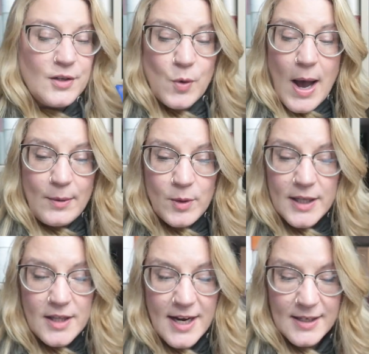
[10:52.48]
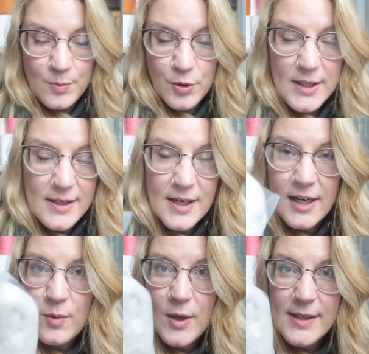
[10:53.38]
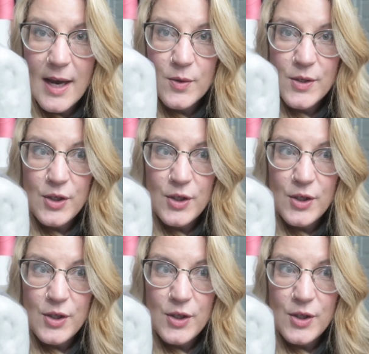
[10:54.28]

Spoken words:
So I will get the next breed study ones out